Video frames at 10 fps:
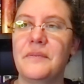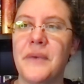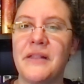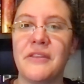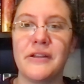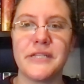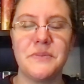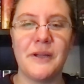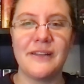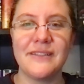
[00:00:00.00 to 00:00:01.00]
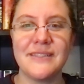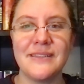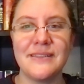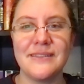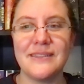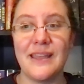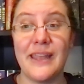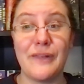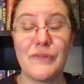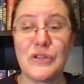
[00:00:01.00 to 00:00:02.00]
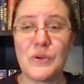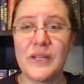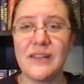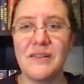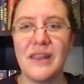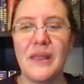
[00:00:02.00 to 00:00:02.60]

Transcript: about their experiences and have enjoyed it